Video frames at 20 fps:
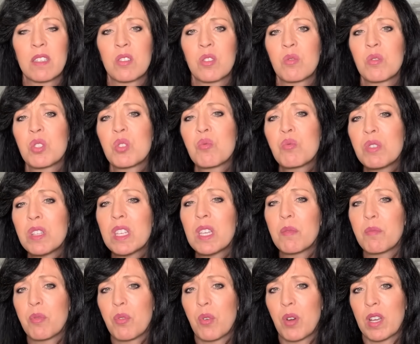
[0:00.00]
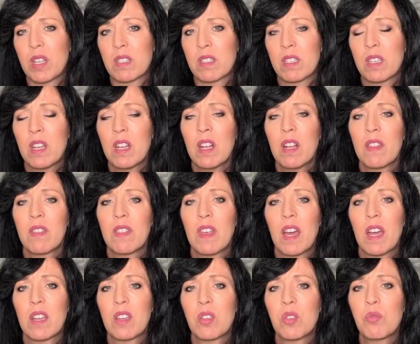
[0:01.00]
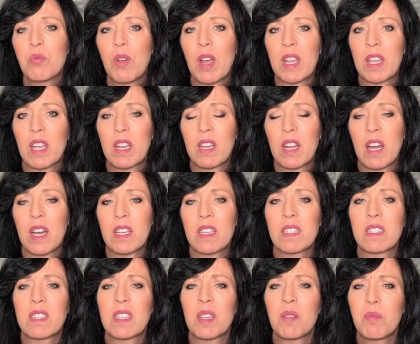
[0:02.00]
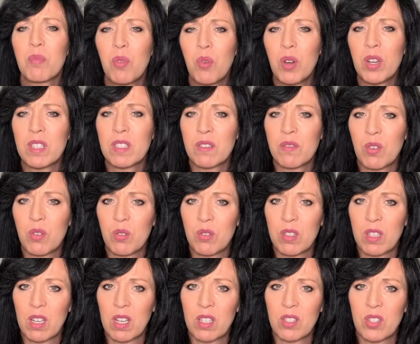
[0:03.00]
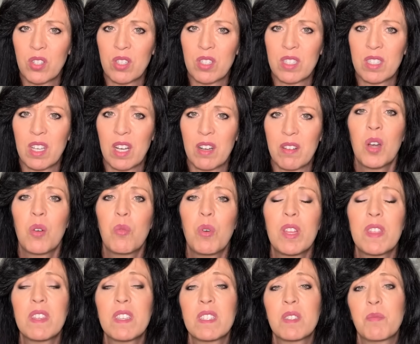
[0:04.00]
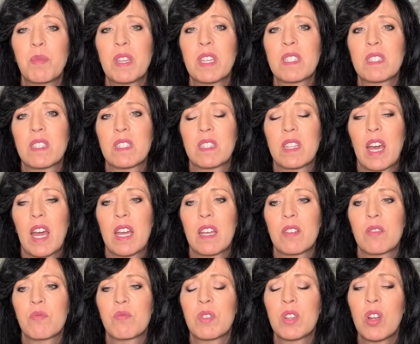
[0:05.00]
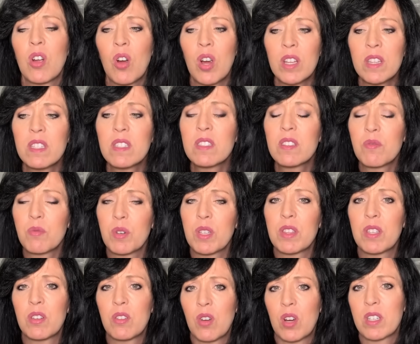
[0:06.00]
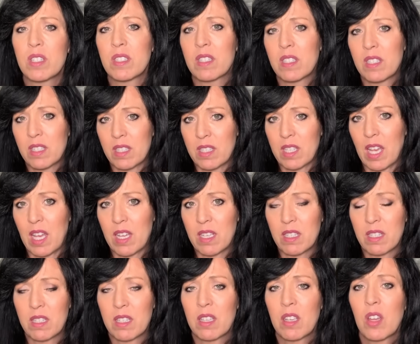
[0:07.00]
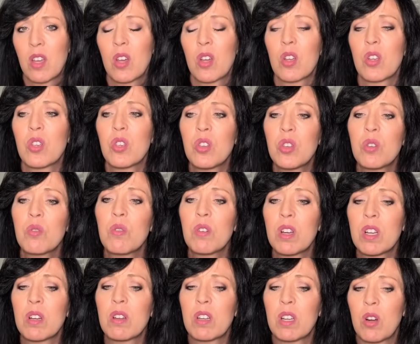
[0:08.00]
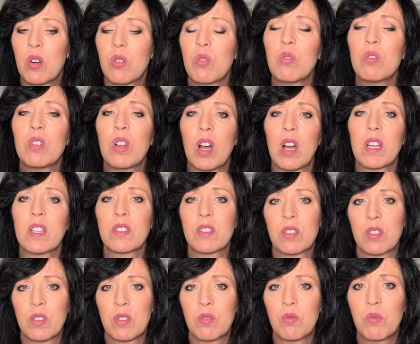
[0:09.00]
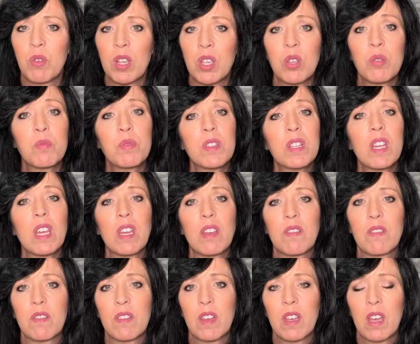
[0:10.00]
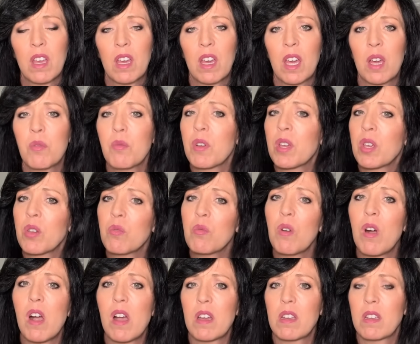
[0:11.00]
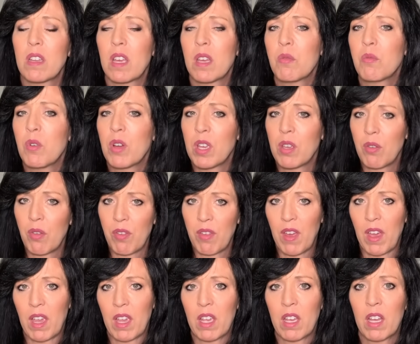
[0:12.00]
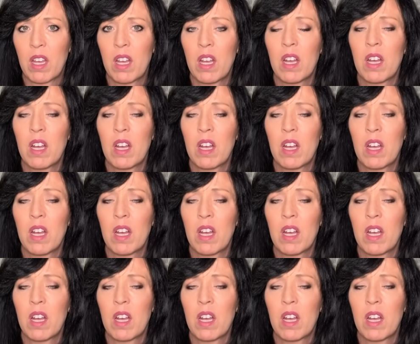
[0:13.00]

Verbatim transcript: So it's really important that you recognize the importance of holding on to yourself. What this means is that regardless of what the narcissist says, you are gonna hold on to what you believe and what you want and what you think.